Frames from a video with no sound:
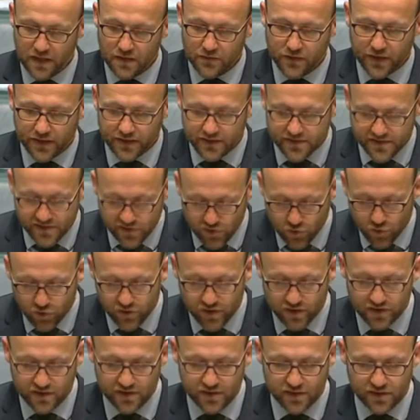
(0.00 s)
that is
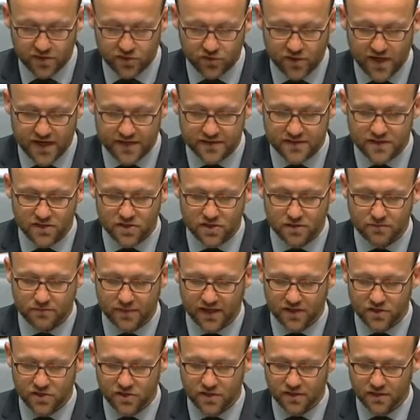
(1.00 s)
suited to the transition
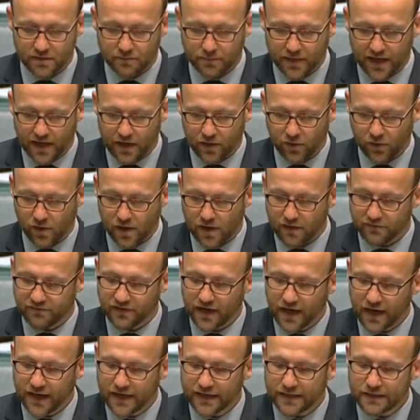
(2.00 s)
mentioned in paragraph
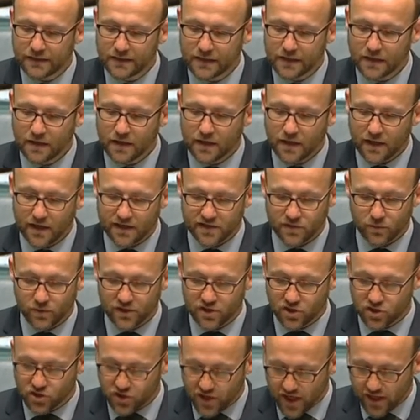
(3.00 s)
A and to
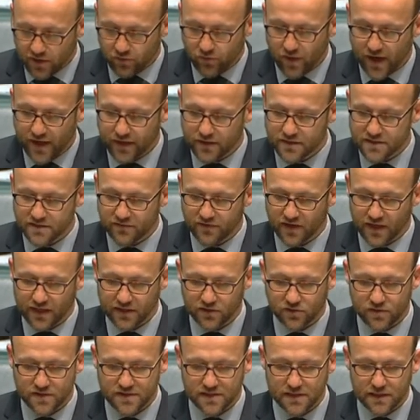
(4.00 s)
which generators of
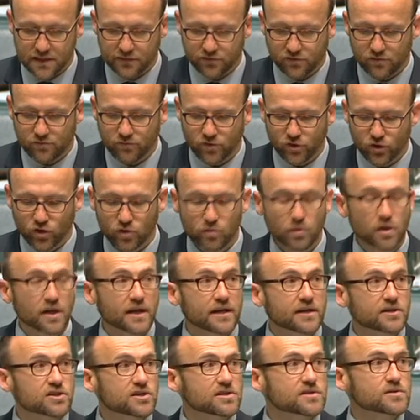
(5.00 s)
electricity from renewable
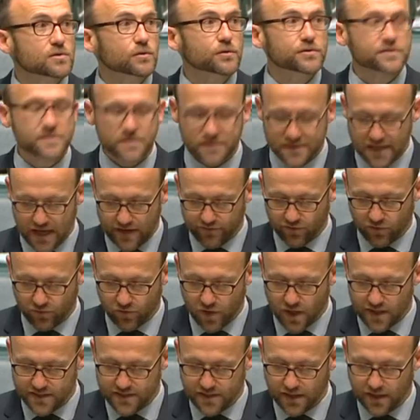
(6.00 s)
energy sources have a
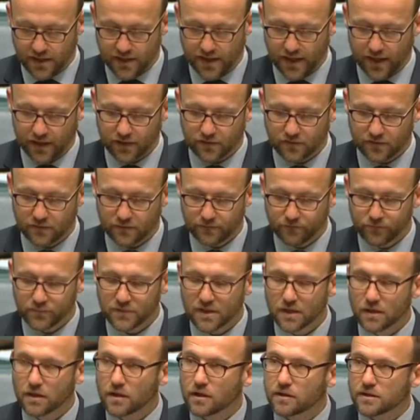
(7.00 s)
right to connect.
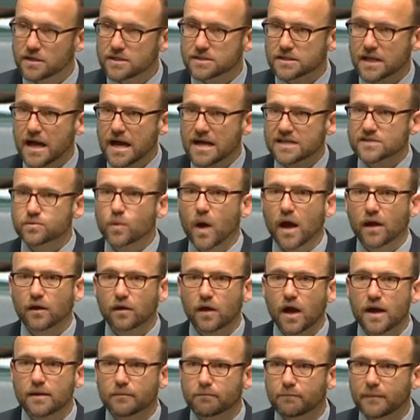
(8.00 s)
This last one,
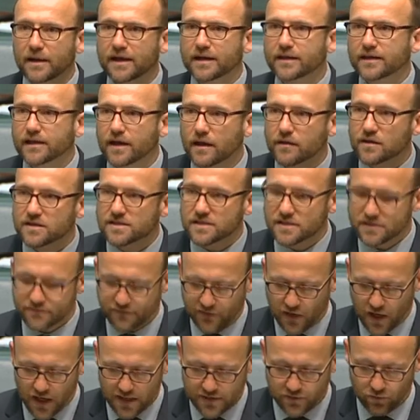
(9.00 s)
like many of the others, is
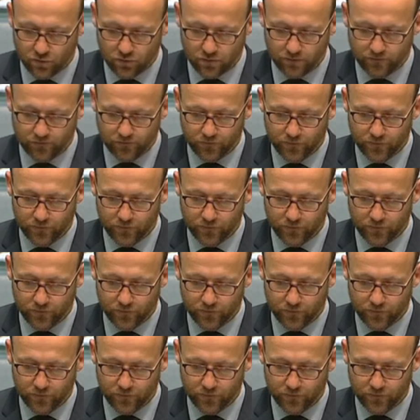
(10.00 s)
vital.